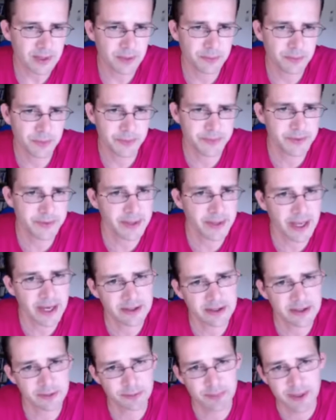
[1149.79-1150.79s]
with an
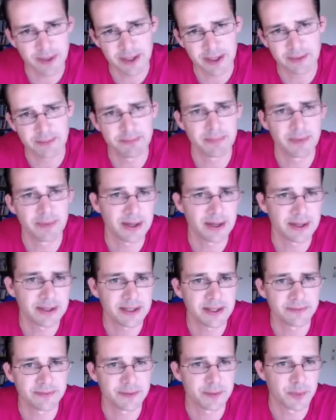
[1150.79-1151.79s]
active play, might
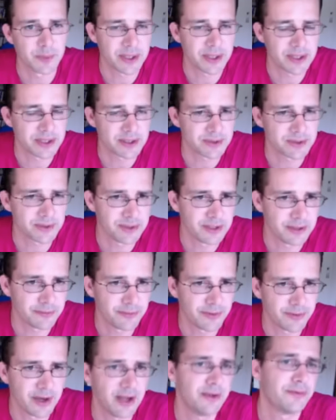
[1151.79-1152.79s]
give a weakness on
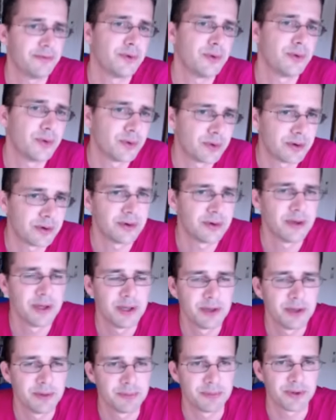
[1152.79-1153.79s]
d5 or
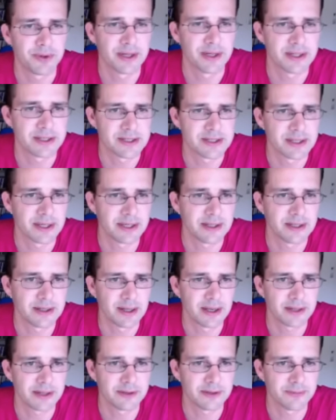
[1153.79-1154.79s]
bring his knight
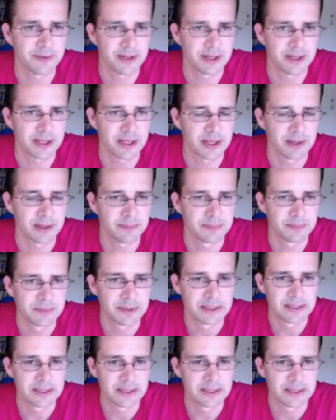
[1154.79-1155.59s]
active in the game.